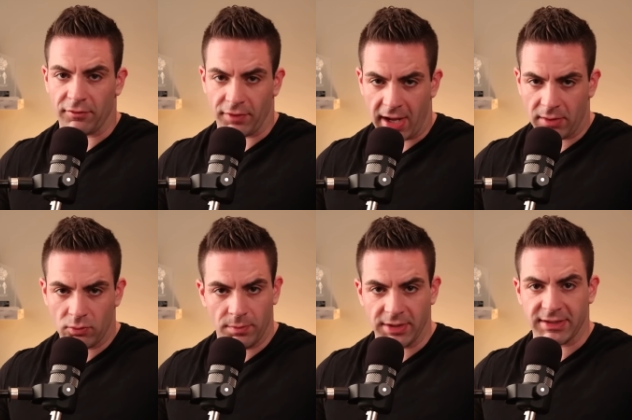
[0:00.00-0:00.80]
After that
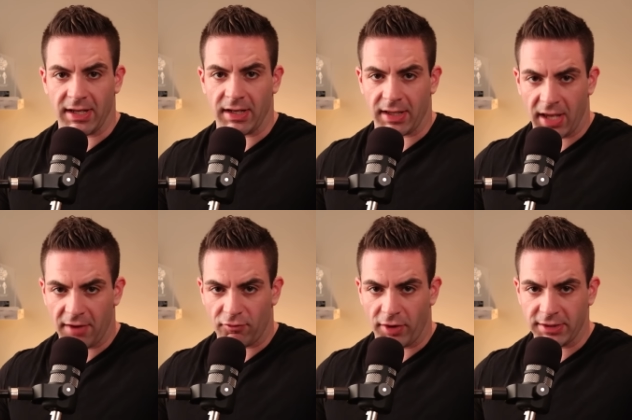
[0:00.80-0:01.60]
we would be standing
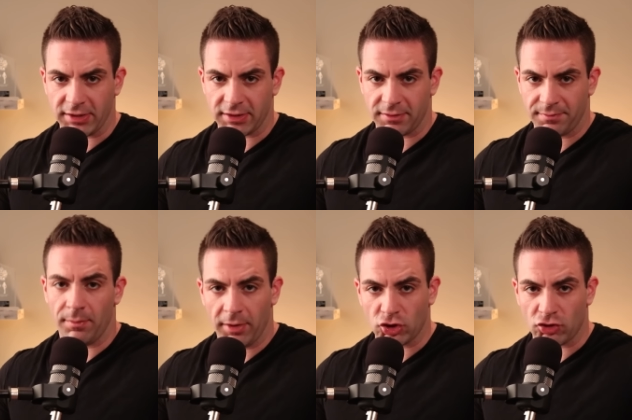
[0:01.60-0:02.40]
calf raises,
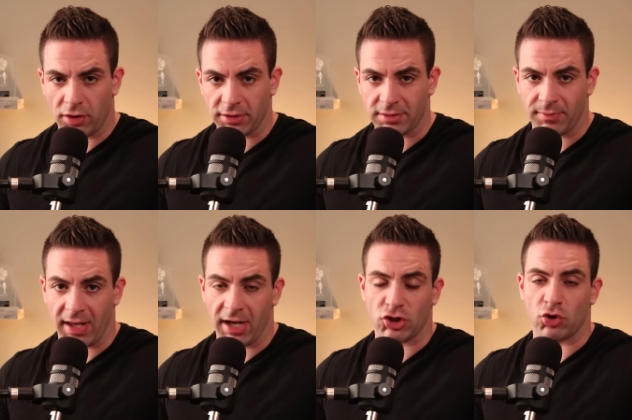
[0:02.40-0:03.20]
dumbbell shrugs,
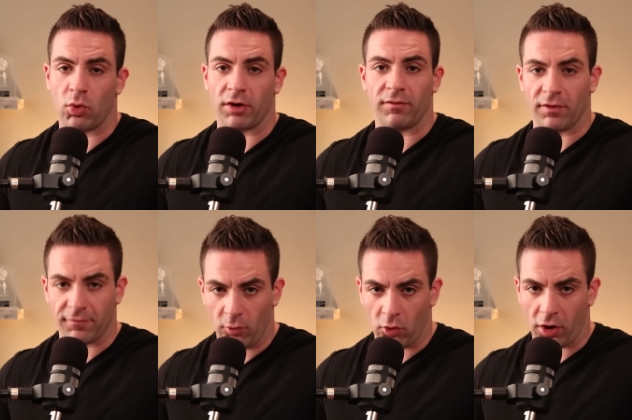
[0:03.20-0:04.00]
and extra work for the
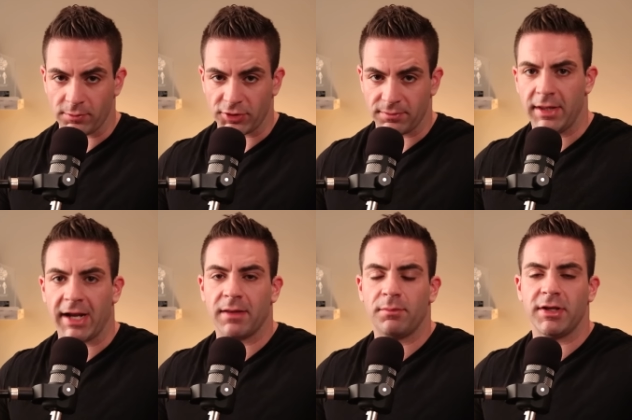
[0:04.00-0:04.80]
forearms.
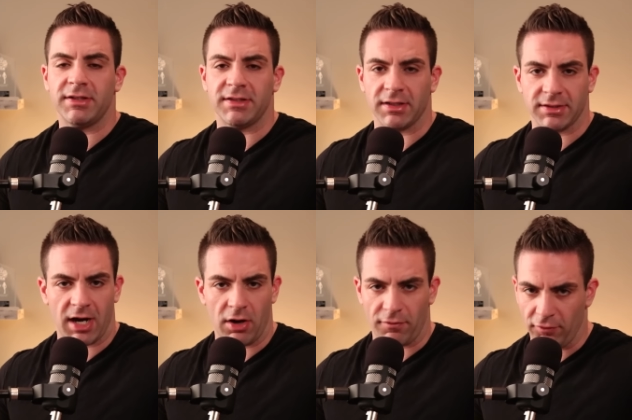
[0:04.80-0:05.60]
That completes the
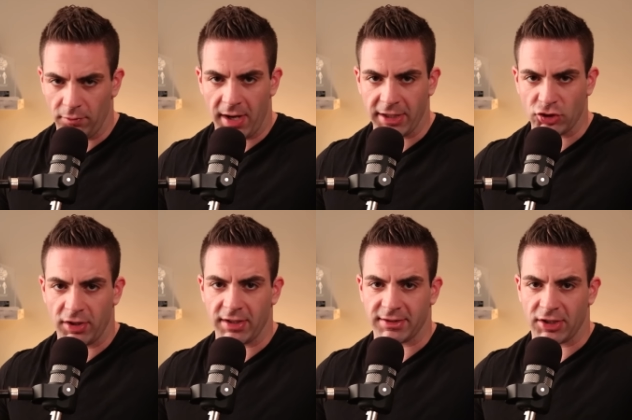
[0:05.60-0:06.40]
entire full body
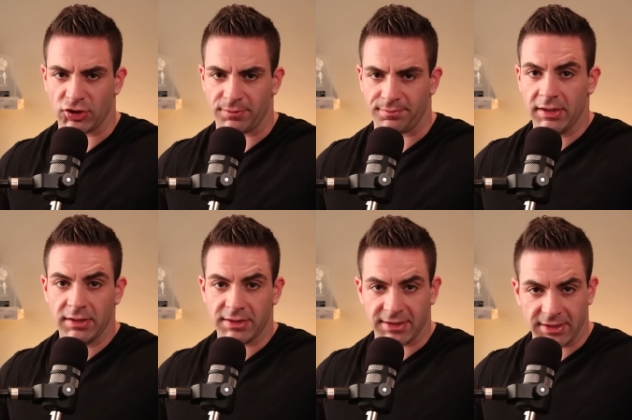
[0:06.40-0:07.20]
training session.
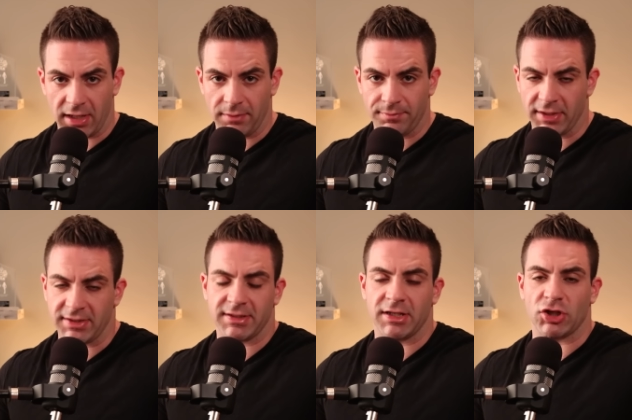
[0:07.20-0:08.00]
Needless to say, this
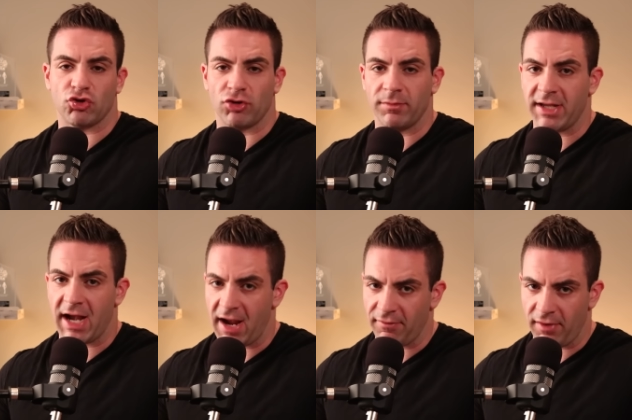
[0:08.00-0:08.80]
is an extremely
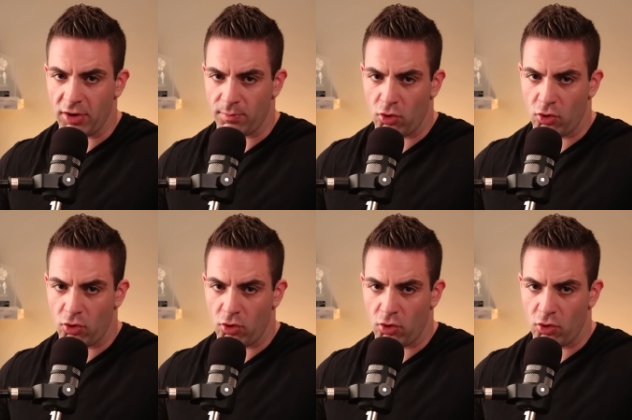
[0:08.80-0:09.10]
high volume